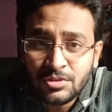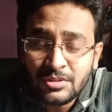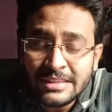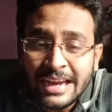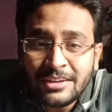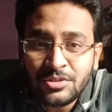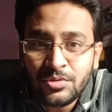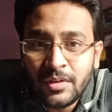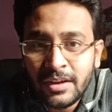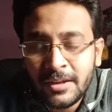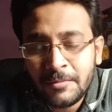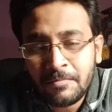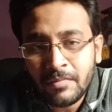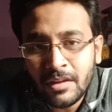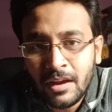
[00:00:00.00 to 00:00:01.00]
So that's
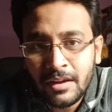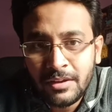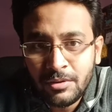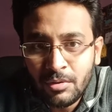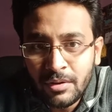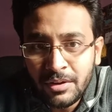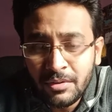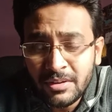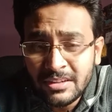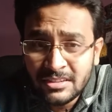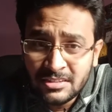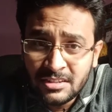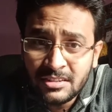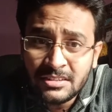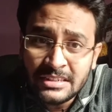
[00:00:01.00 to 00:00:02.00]
why, you know, your
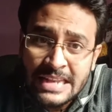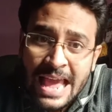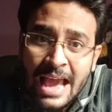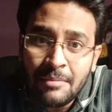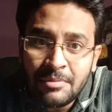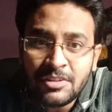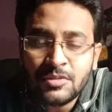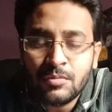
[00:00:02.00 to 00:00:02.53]
research lab